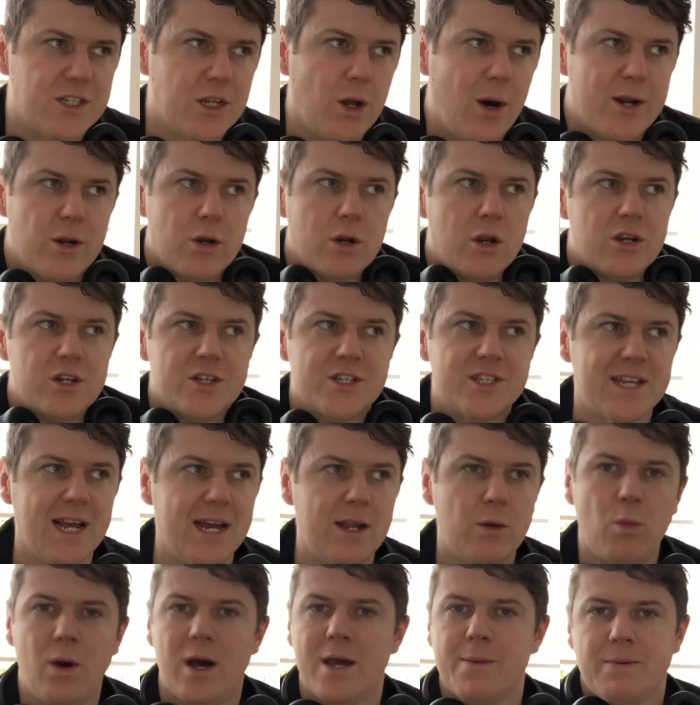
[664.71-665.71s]
You know, I don't
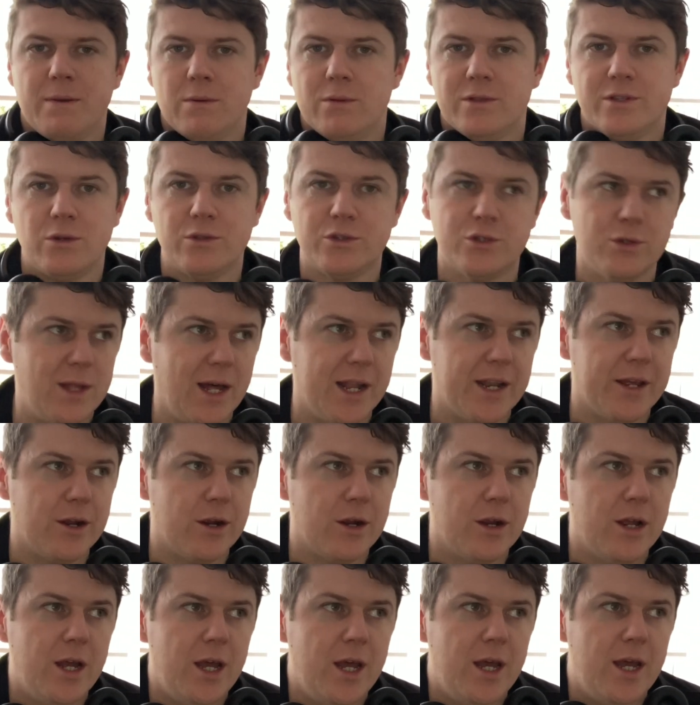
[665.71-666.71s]
understand why people don't do that
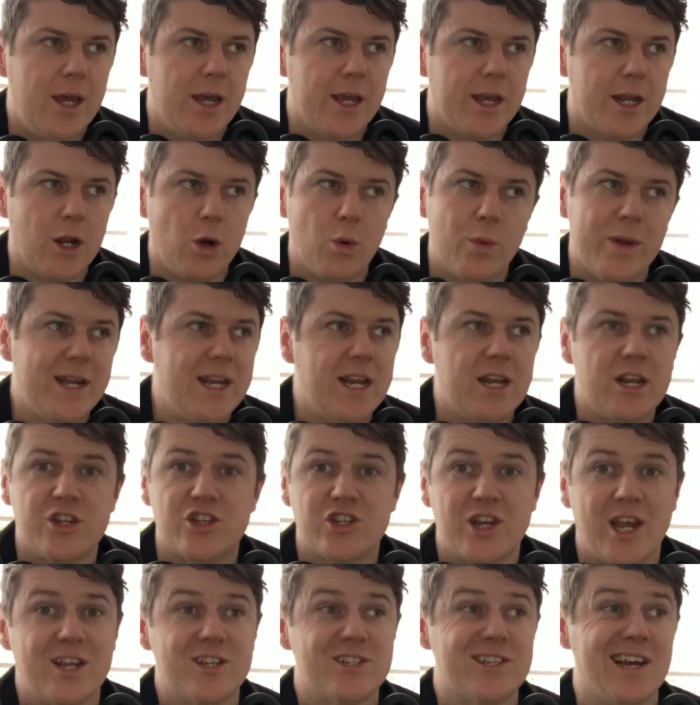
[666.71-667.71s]
here. You know, we need to
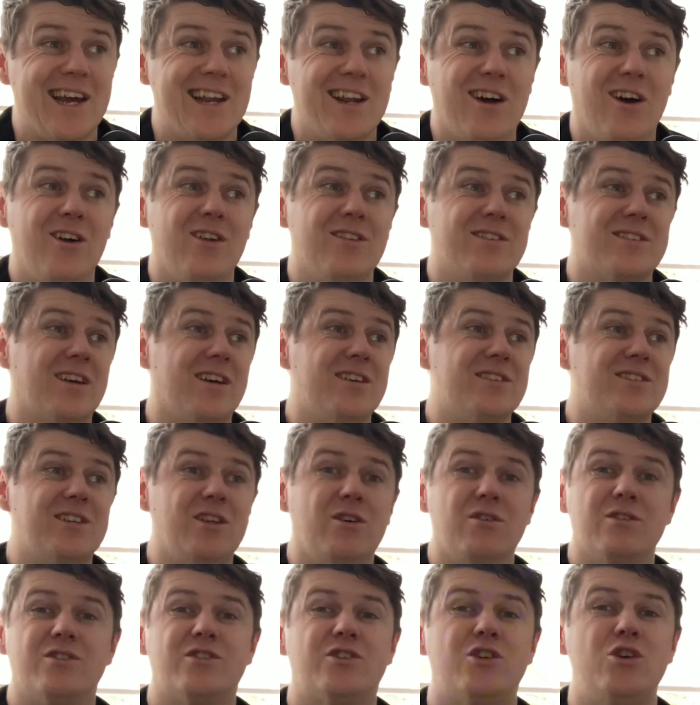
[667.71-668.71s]
change that in Ireland, guys. You
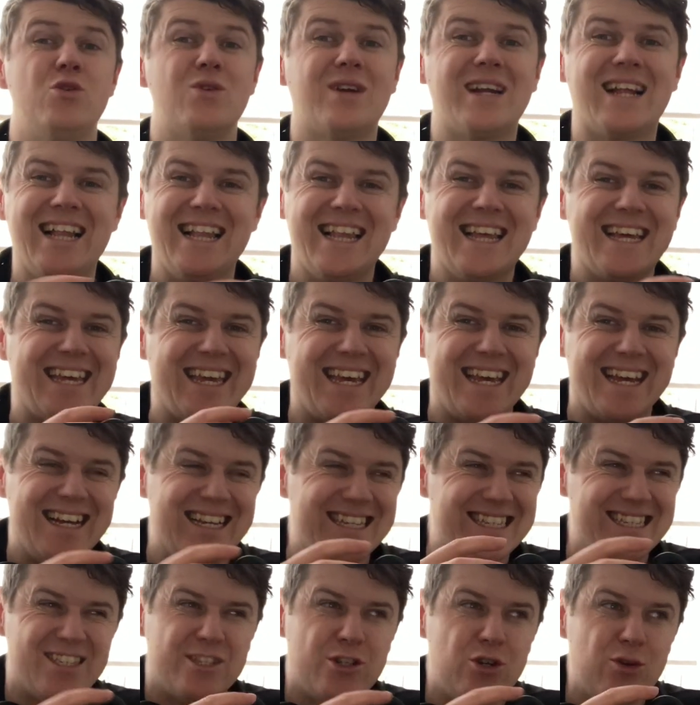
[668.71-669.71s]
know, it's too clicky,
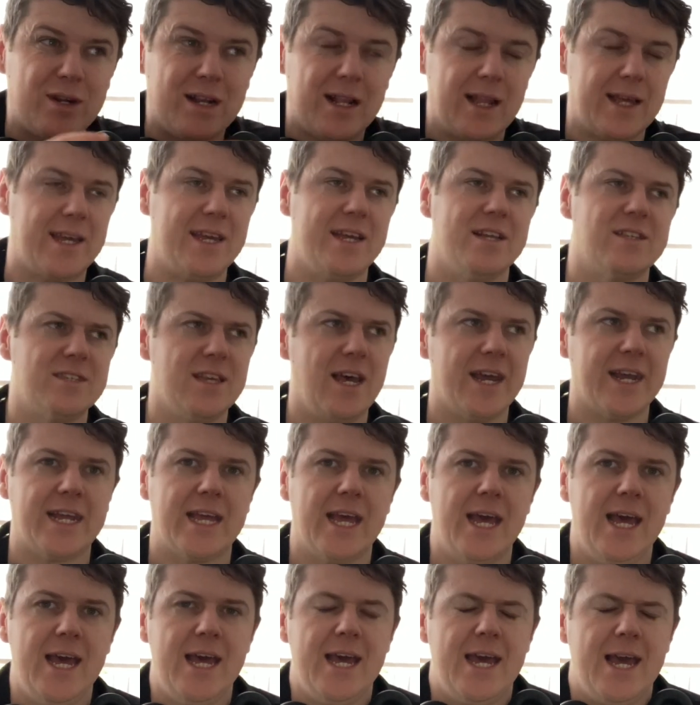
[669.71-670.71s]
guys. It's too clicky. It's
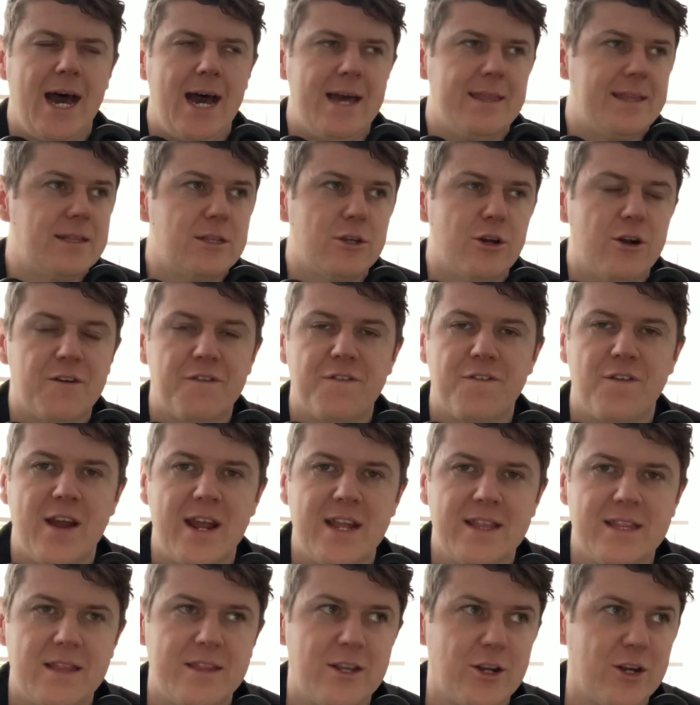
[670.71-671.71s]
like, I think they're
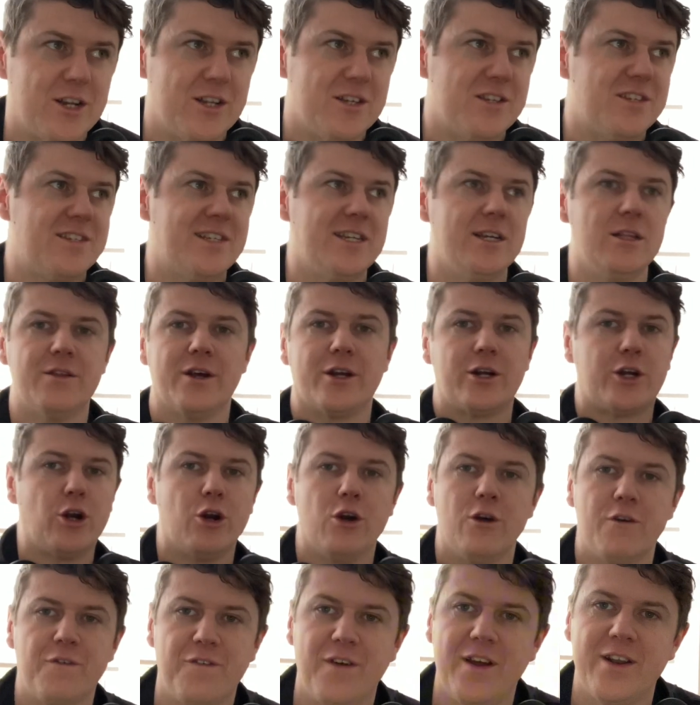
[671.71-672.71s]
afraid that they're going to steal their
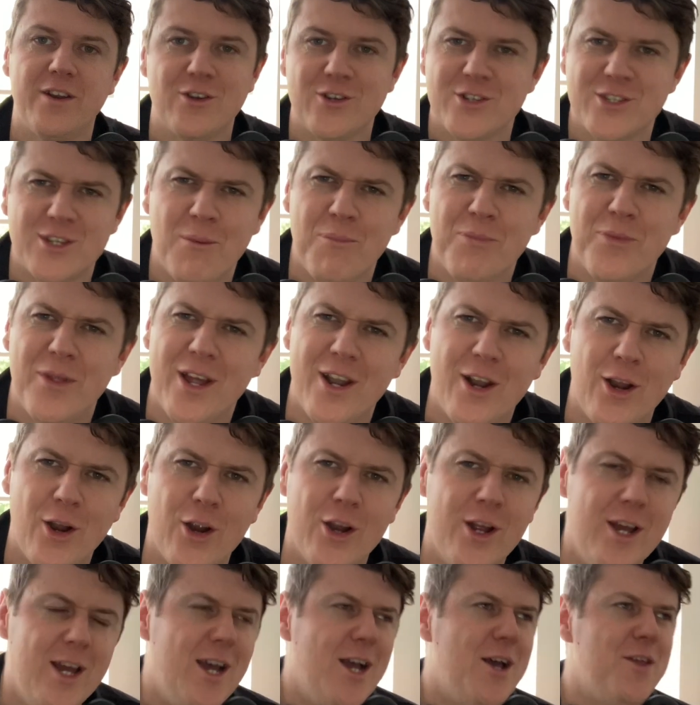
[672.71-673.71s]
girlfriend or something,
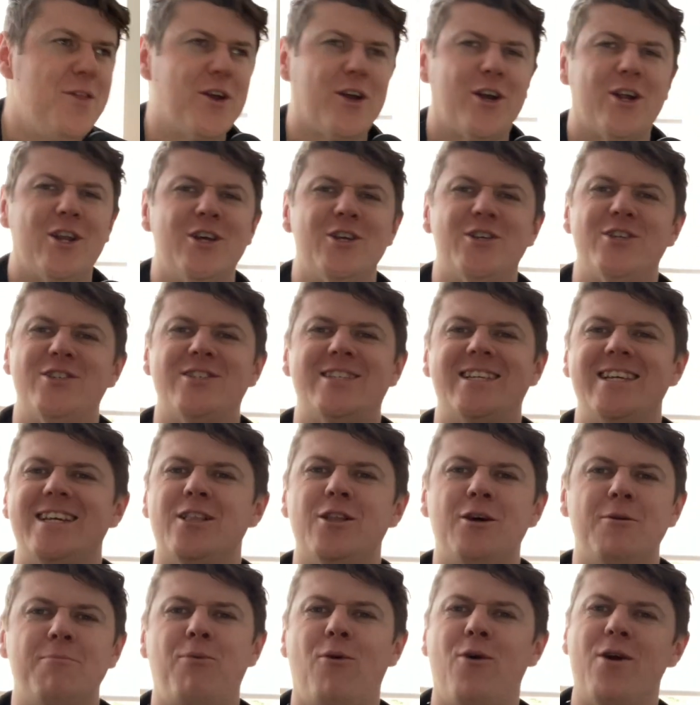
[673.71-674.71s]
or they're going to
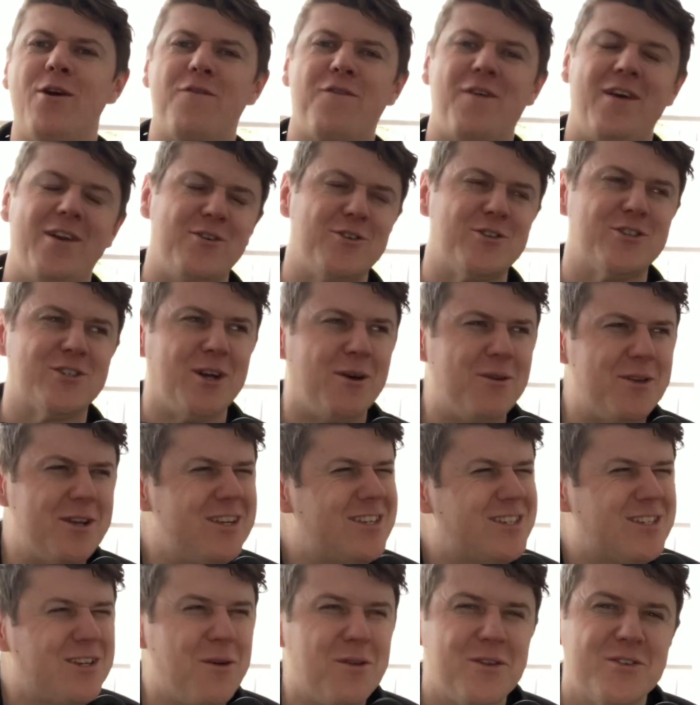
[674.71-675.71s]
steal their boyfriend or something.
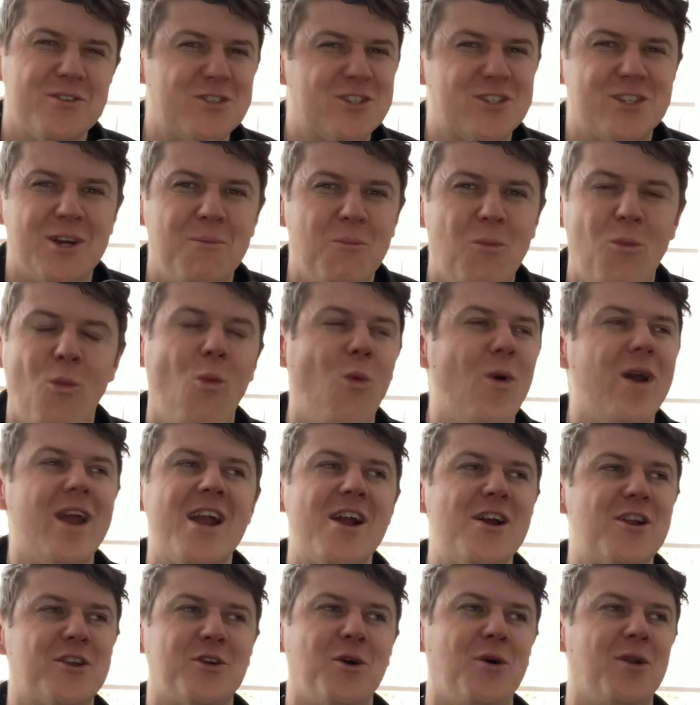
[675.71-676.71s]
There's something
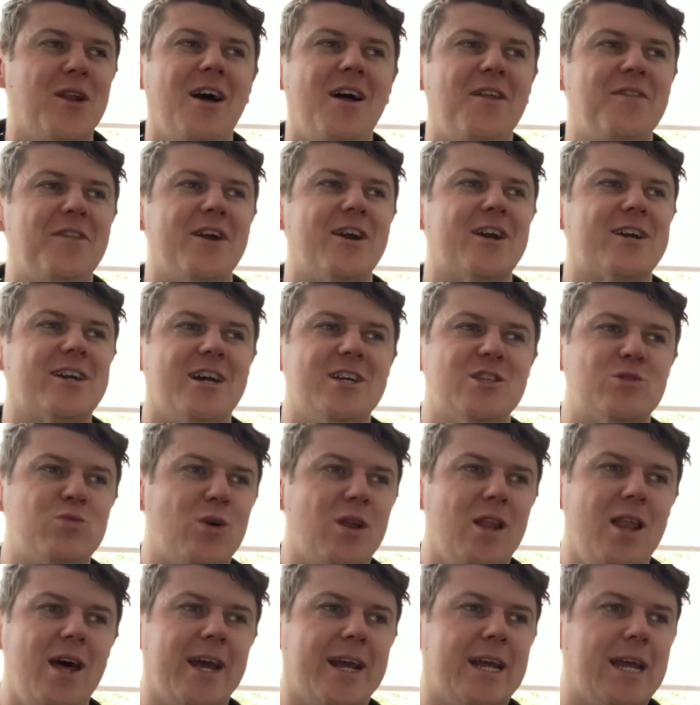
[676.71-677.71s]
weird going on there, guys,
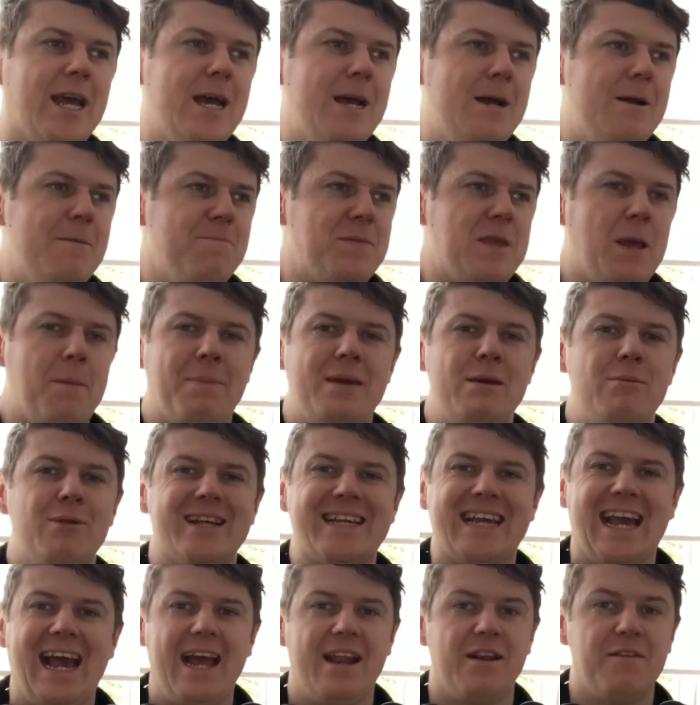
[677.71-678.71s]
where, like,
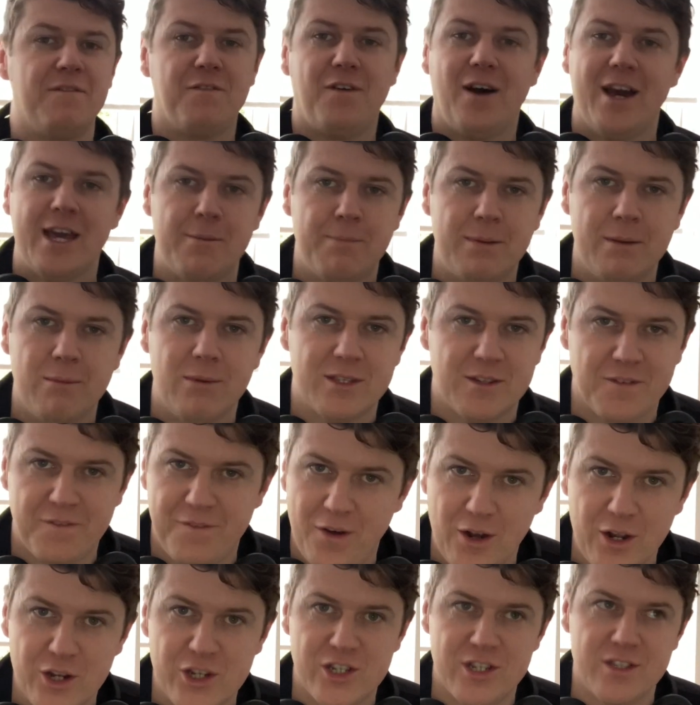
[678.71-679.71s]
people can't invite people to
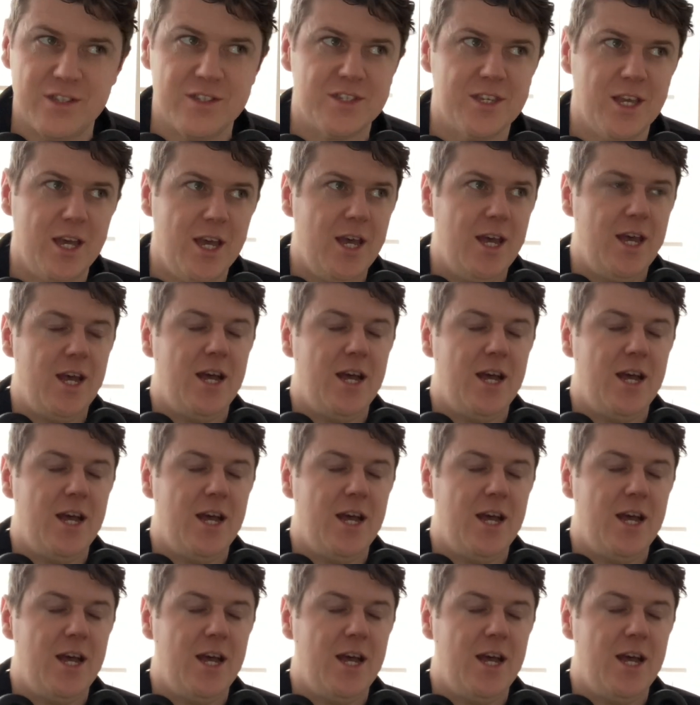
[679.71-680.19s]
functions.